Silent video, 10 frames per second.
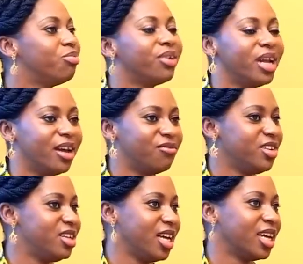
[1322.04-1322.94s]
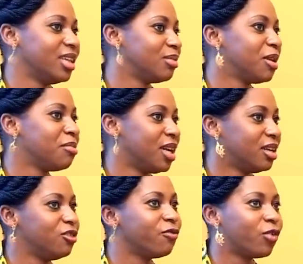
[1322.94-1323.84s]
pray every day, and expect
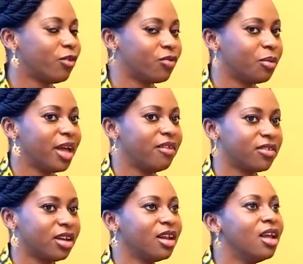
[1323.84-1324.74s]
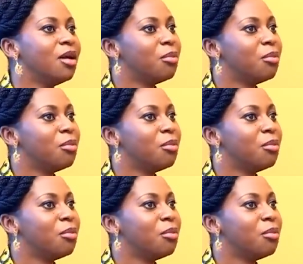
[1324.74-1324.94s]
manna to fall from heaven.